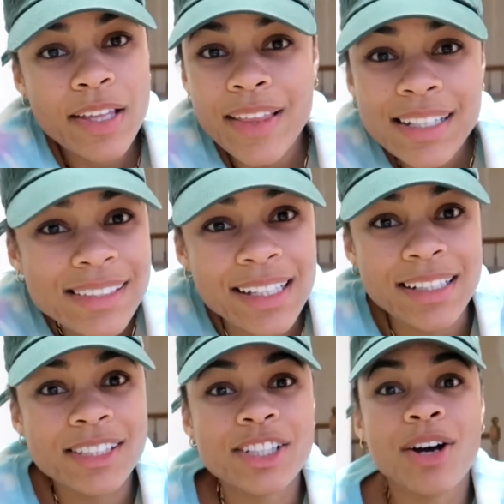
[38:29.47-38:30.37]
And that's
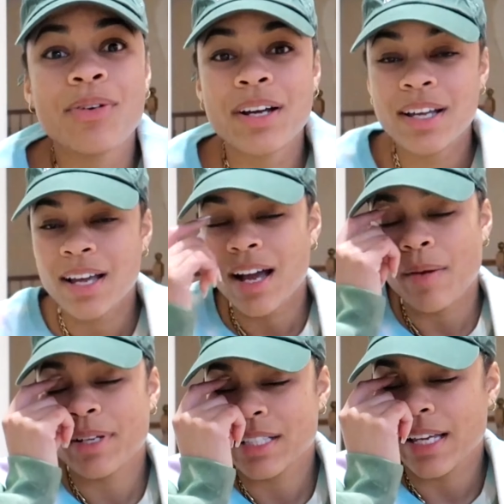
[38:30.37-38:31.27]
it. So
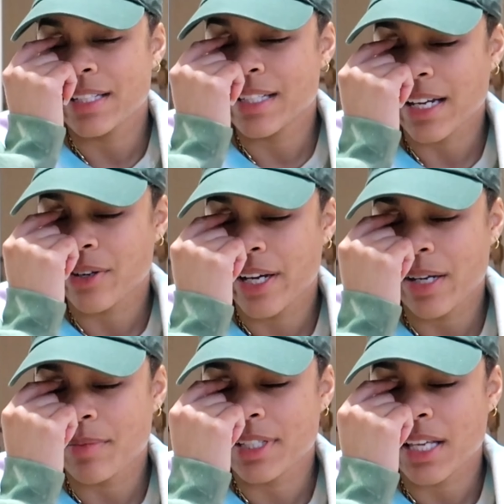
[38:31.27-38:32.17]
I'm excited to decorate.
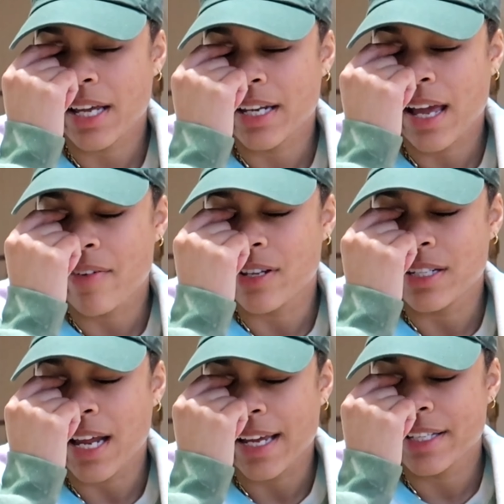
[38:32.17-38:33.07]
I'm excited to have a
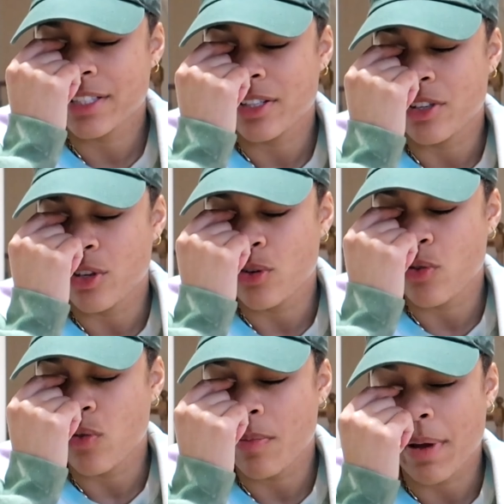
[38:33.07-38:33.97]
nice
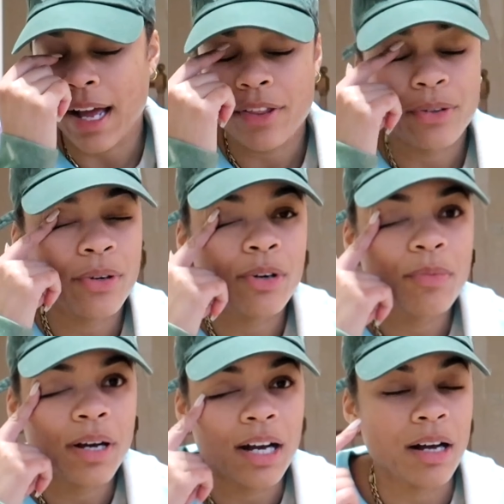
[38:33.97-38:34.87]
new
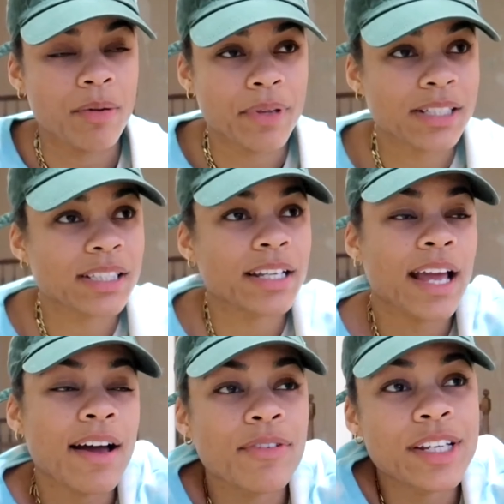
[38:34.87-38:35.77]
bathroom that's like
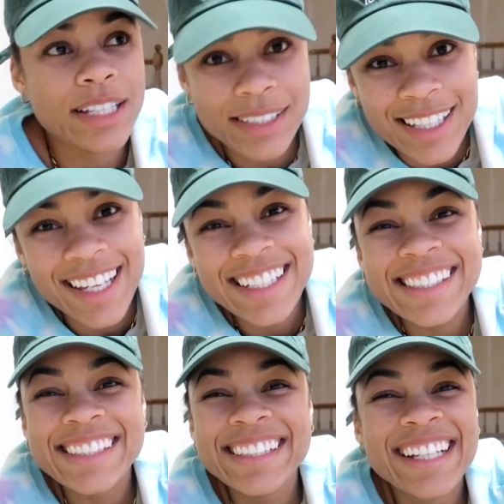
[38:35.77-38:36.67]
halfway
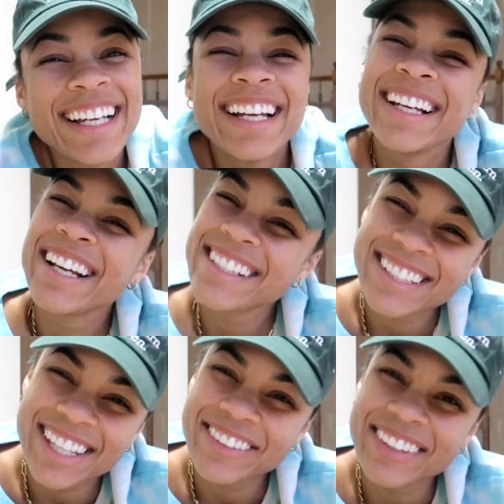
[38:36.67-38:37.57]
decent because
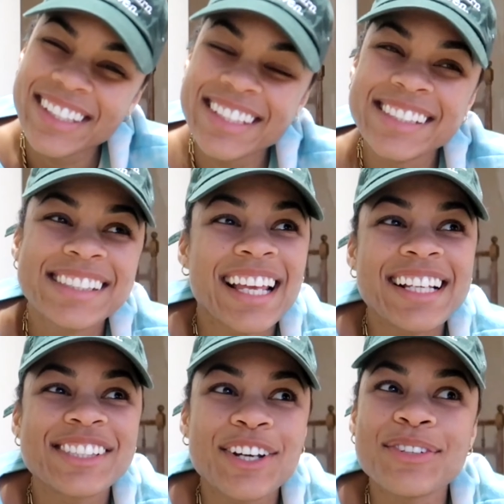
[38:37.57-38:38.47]
the other one is
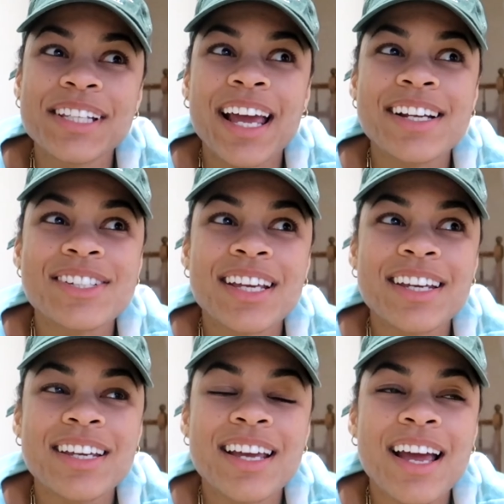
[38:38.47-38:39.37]
like so sketch.
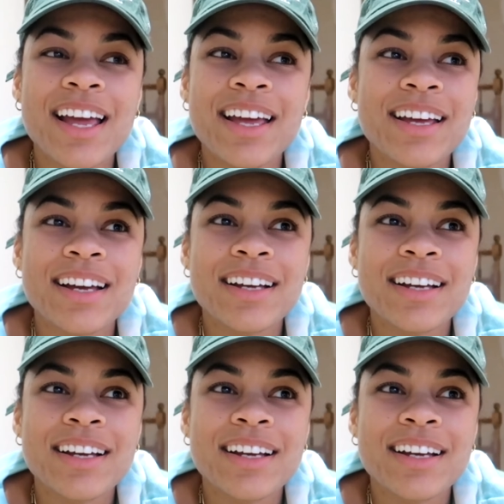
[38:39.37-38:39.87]
Like